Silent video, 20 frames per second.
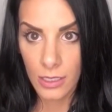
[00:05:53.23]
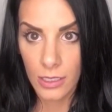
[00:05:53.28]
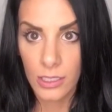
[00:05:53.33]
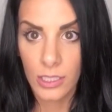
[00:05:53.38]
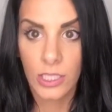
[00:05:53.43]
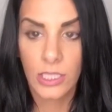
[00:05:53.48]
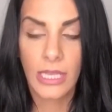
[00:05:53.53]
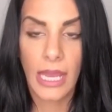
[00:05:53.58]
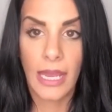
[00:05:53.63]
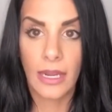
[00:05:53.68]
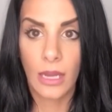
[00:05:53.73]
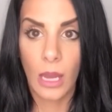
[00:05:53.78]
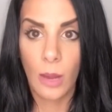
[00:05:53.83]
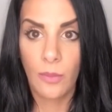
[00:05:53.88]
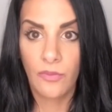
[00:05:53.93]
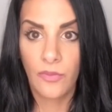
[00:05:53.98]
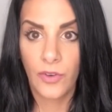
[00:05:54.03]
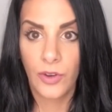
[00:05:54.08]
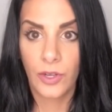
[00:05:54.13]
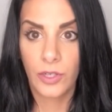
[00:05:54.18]
stand
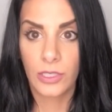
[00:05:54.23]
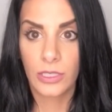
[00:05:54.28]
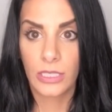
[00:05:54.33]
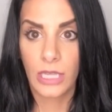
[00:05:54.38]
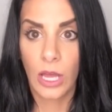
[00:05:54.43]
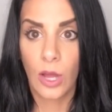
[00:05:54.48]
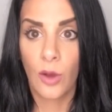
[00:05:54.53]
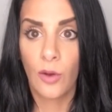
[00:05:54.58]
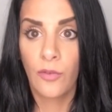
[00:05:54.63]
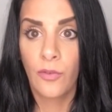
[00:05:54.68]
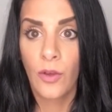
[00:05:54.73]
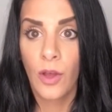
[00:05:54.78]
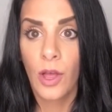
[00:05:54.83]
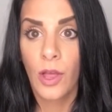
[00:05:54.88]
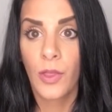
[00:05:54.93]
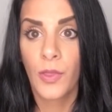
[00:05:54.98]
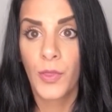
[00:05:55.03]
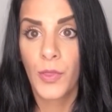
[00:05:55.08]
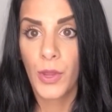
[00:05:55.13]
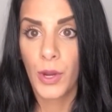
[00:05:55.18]
up for yourself,
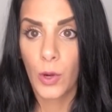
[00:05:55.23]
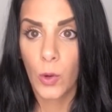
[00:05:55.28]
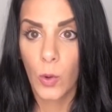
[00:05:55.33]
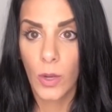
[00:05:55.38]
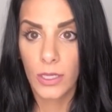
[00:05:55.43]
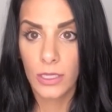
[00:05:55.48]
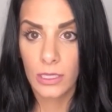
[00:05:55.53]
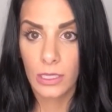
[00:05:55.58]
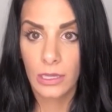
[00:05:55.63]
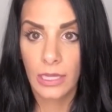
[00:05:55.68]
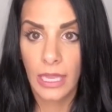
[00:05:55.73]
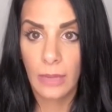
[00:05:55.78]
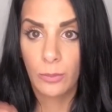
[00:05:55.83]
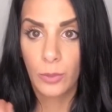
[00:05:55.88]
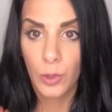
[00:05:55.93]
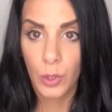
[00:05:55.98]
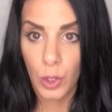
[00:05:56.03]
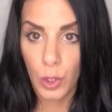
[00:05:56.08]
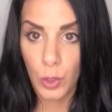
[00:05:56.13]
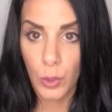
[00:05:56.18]
they're going to
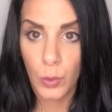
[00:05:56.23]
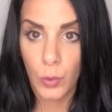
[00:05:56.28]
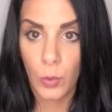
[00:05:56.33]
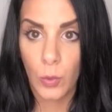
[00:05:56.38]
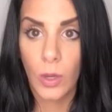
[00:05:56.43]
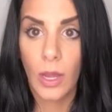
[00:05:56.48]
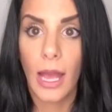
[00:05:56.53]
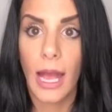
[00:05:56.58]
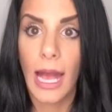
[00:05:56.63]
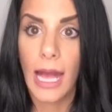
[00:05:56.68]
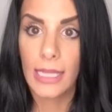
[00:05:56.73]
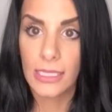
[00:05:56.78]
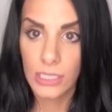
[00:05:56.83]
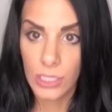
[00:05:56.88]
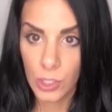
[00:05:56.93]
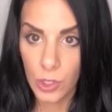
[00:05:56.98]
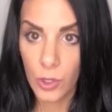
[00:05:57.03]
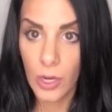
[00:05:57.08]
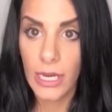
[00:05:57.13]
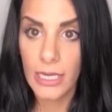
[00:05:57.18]
label you as
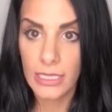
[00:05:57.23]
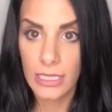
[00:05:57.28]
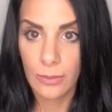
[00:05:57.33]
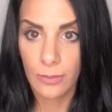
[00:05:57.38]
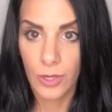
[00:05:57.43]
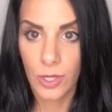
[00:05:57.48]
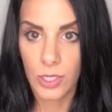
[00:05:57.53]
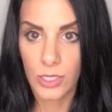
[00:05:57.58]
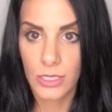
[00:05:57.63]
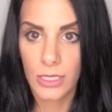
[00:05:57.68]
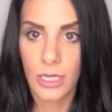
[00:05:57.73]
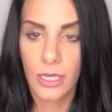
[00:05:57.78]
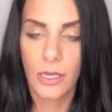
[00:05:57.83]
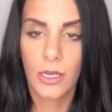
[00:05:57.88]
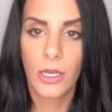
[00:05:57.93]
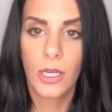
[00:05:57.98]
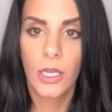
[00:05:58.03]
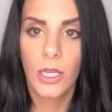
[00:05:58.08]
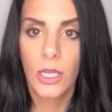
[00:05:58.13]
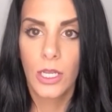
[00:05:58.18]
the crazy person.
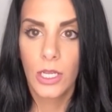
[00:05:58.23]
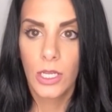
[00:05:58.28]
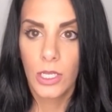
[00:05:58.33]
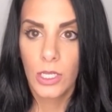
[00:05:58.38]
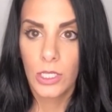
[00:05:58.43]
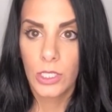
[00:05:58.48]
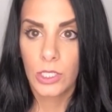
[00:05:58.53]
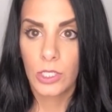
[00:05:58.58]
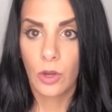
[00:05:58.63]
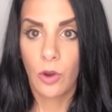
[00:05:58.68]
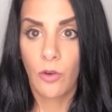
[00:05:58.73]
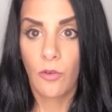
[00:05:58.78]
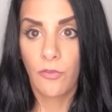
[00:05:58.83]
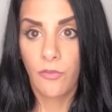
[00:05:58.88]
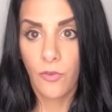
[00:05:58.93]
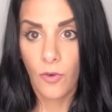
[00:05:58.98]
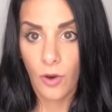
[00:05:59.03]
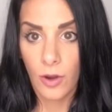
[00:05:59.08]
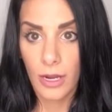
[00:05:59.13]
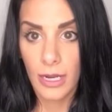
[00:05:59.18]
So
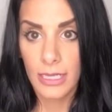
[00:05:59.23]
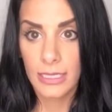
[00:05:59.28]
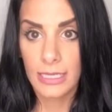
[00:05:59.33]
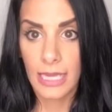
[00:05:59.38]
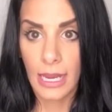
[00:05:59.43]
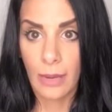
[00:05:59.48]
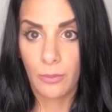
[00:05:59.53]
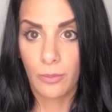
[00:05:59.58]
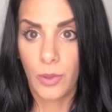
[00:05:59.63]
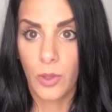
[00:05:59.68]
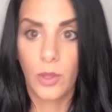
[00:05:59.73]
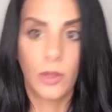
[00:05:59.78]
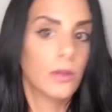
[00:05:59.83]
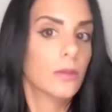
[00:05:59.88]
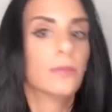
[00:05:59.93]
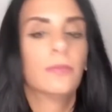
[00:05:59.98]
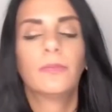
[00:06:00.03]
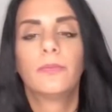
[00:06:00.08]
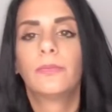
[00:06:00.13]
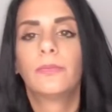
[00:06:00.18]
for example,